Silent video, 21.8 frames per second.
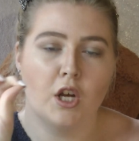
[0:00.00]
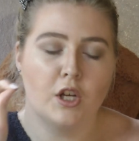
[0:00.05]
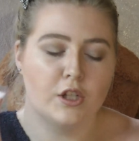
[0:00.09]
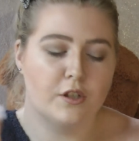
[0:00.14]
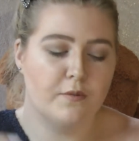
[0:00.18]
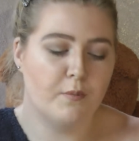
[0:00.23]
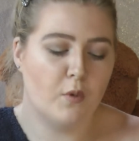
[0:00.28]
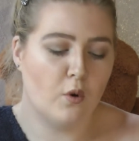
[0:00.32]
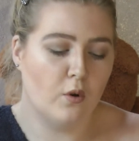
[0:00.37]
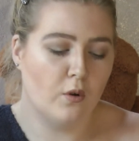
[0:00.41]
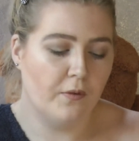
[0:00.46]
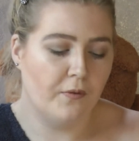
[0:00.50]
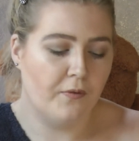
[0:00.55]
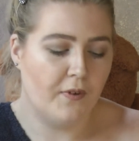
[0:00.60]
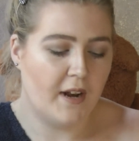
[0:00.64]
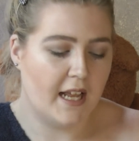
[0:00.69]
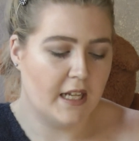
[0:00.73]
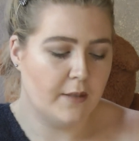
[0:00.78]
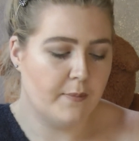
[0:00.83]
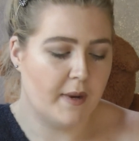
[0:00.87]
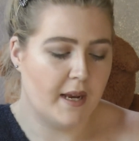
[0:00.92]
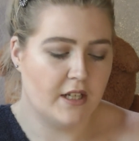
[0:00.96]
small
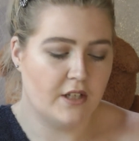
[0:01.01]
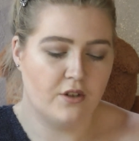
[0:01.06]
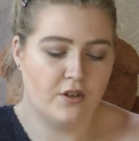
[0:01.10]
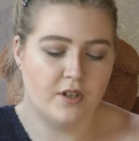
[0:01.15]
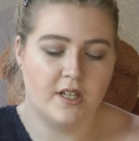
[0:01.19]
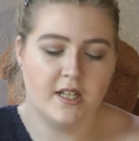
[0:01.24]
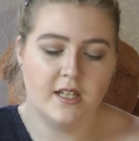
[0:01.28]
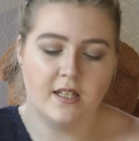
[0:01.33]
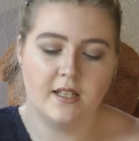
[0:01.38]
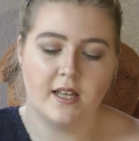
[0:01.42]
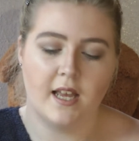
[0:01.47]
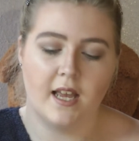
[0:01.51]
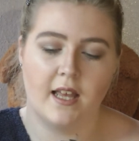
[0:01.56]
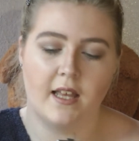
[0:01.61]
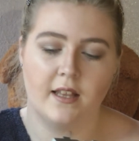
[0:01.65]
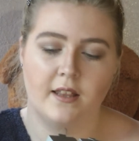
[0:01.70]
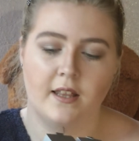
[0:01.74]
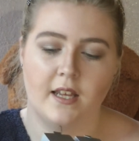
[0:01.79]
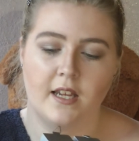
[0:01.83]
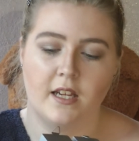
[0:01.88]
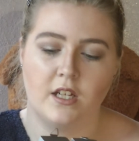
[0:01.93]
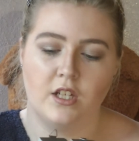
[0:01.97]
flat batteries,
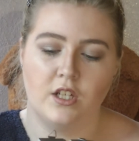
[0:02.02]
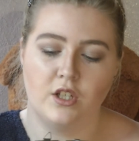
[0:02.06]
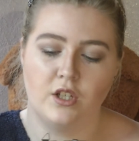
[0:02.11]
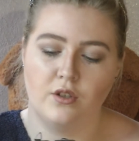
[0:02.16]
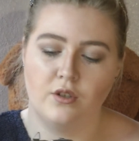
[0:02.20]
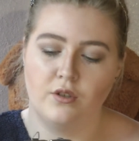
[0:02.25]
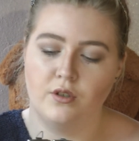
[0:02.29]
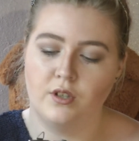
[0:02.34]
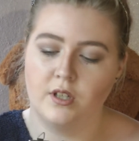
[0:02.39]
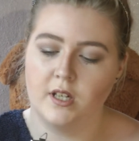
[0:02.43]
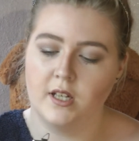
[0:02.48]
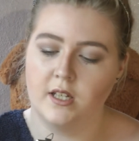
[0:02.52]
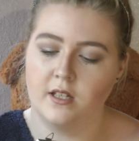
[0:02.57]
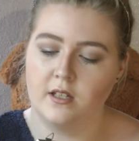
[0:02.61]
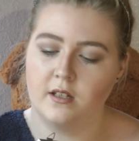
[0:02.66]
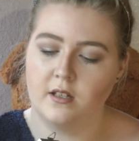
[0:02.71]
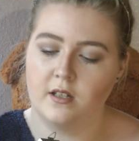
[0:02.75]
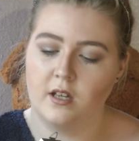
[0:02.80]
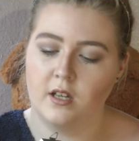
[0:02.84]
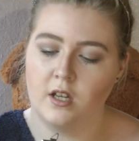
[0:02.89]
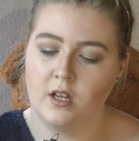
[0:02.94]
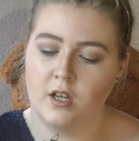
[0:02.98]
and then you
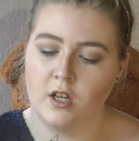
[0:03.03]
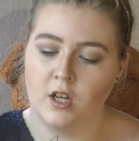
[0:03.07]
just